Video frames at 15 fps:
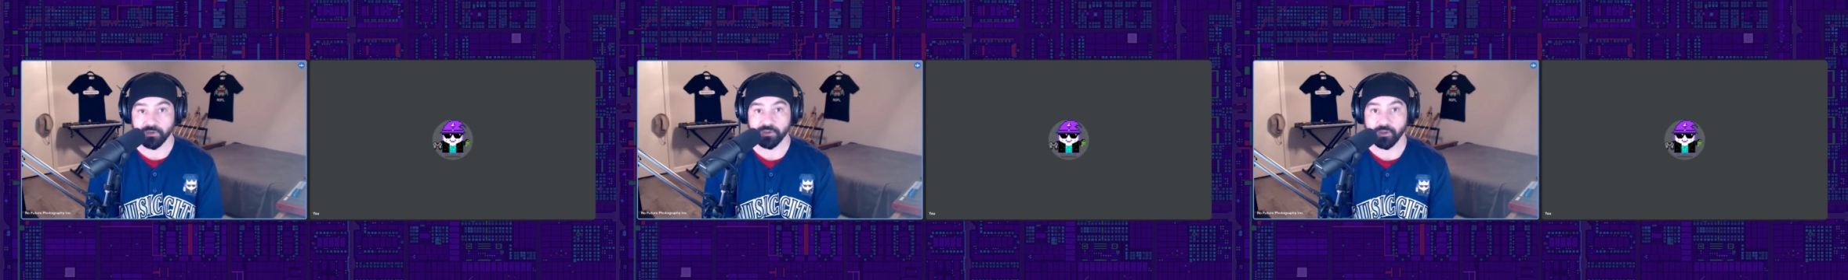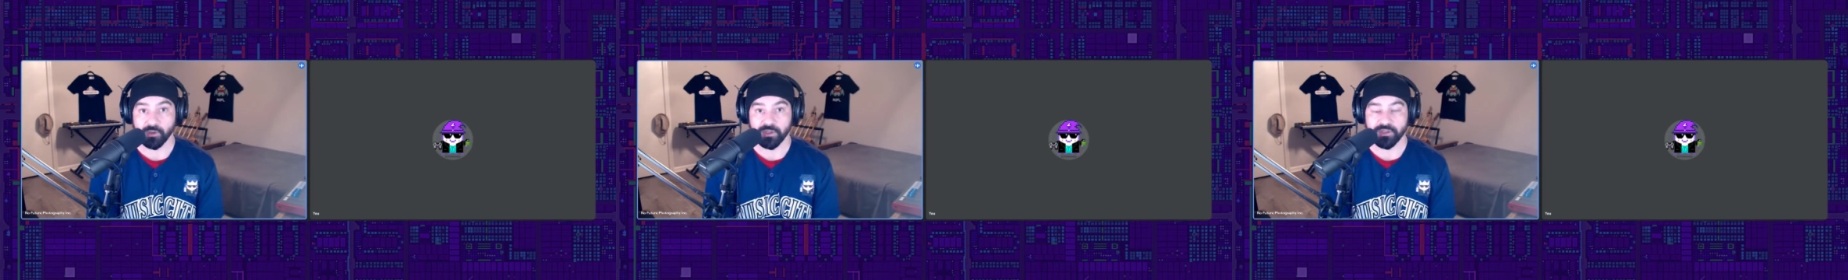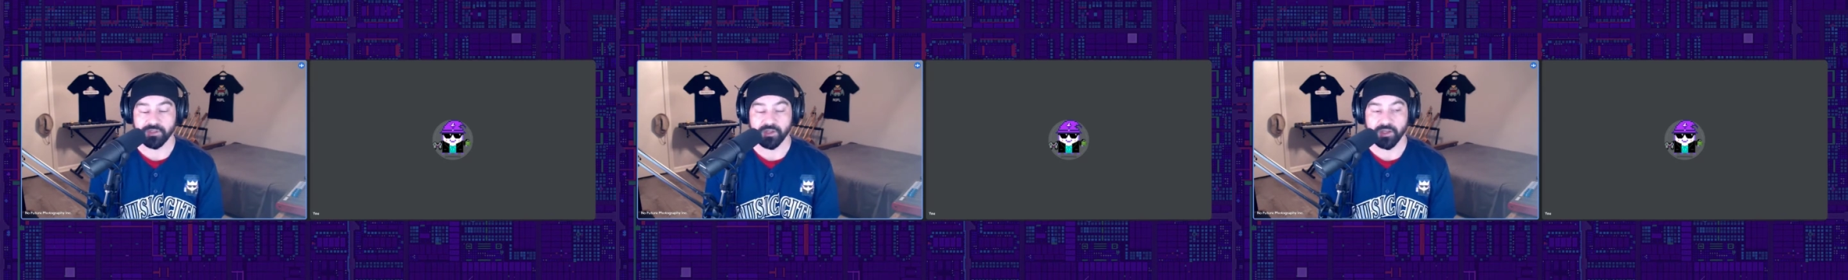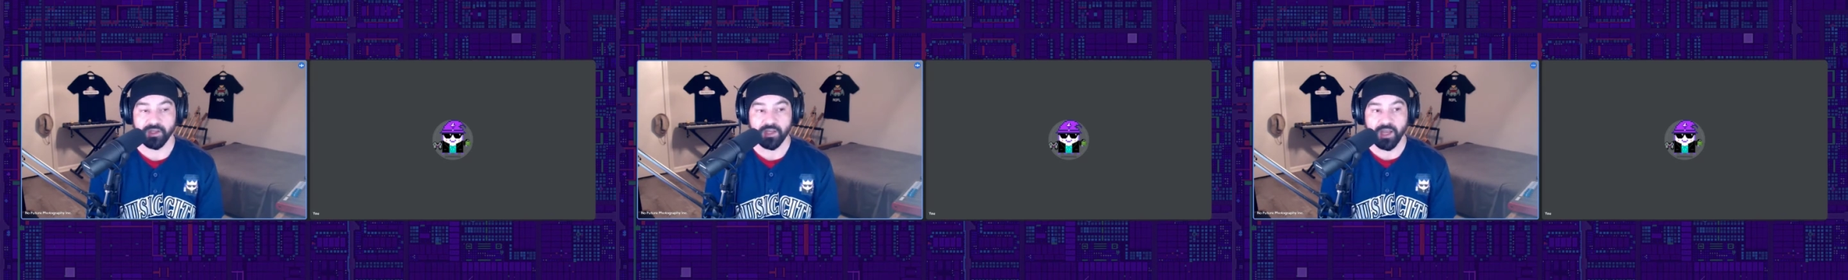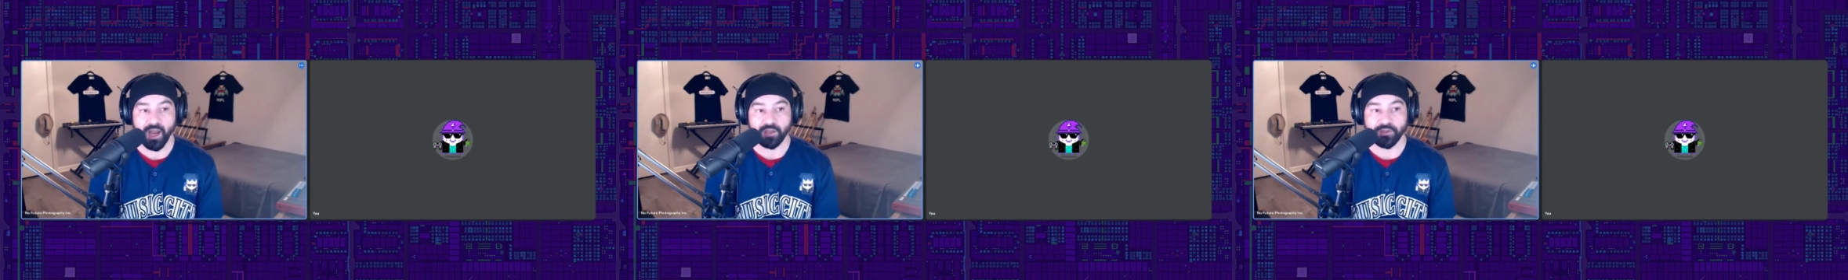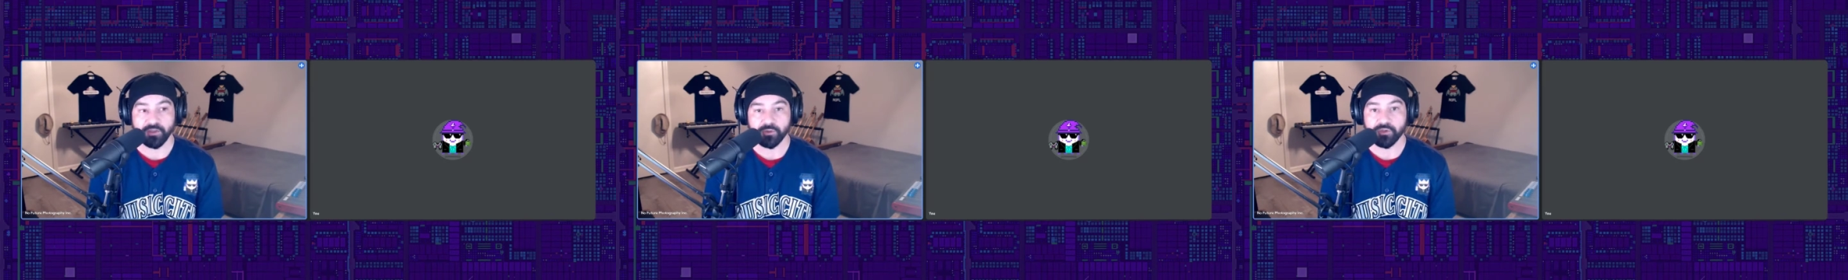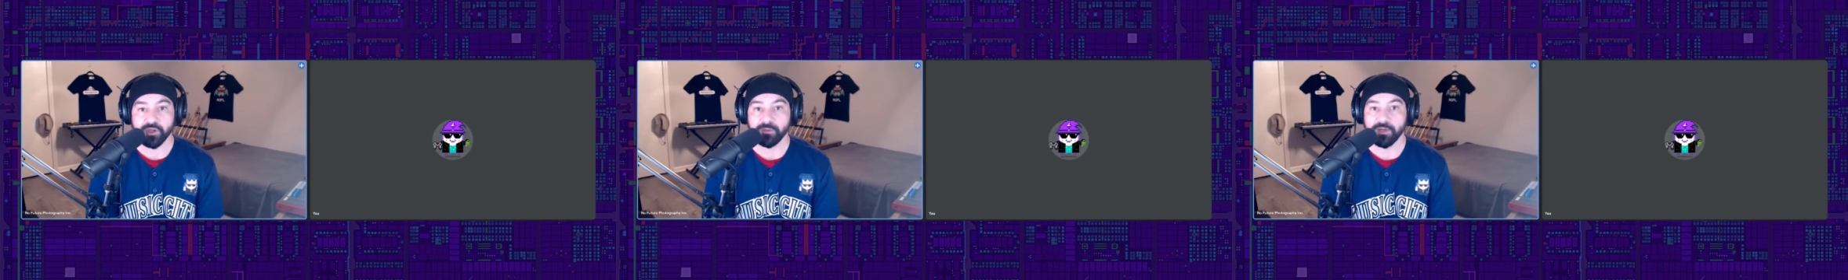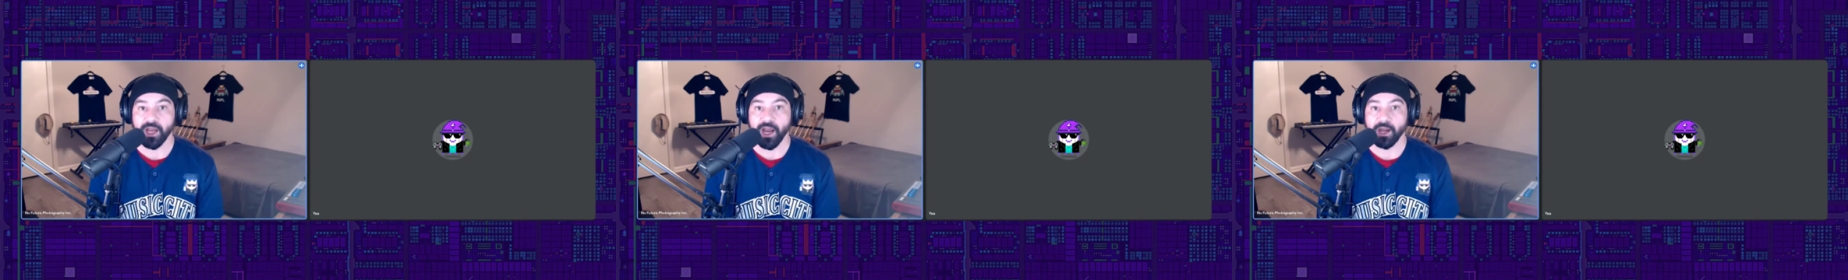So it's I think there's
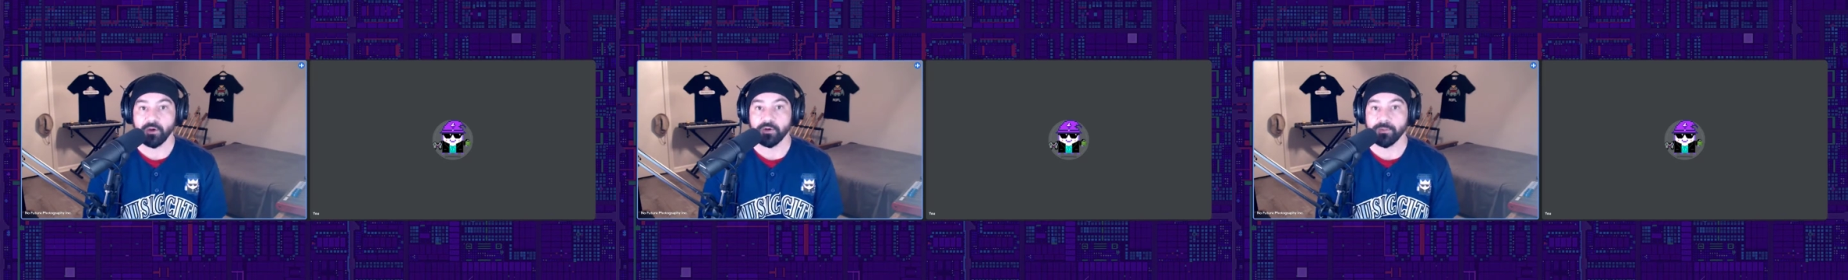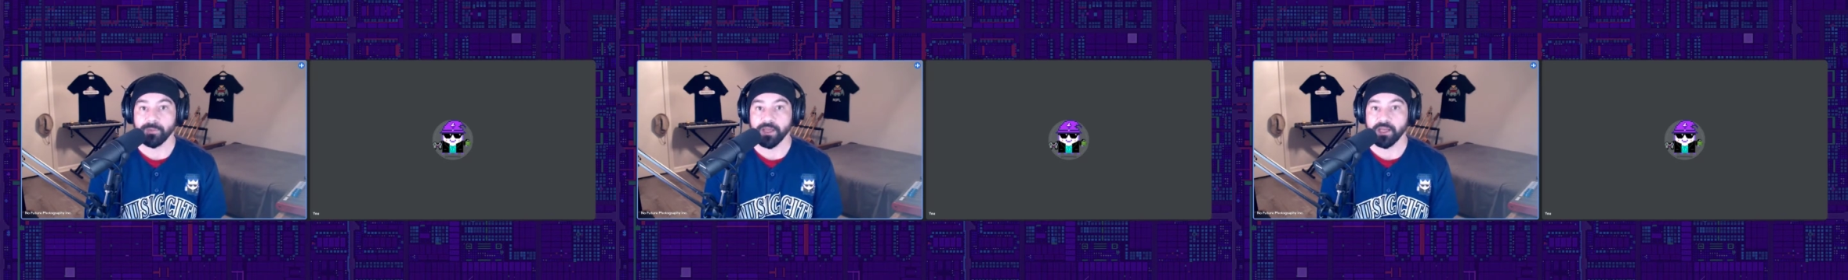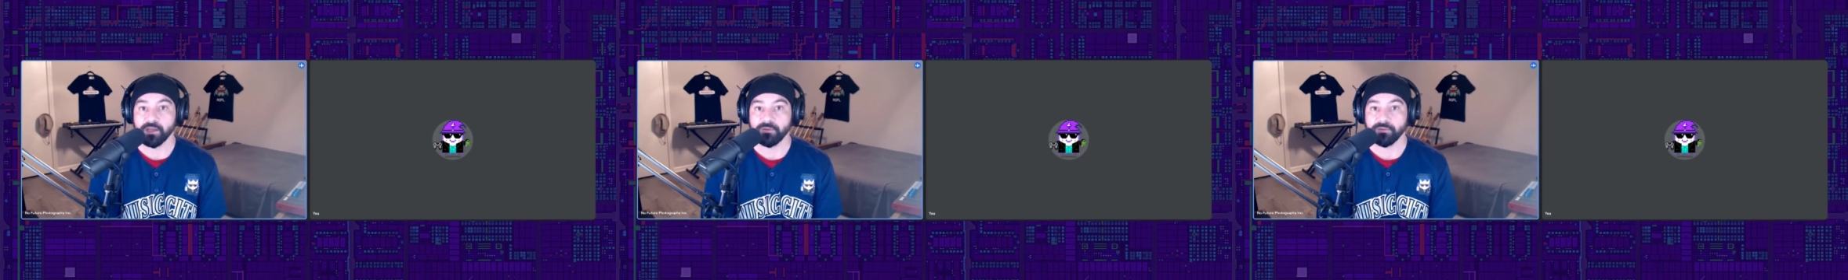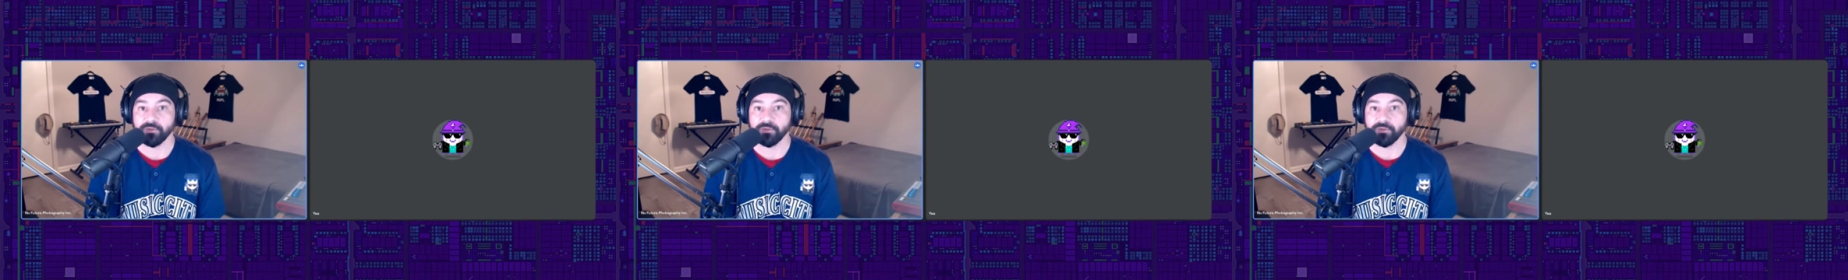going to be a higher demand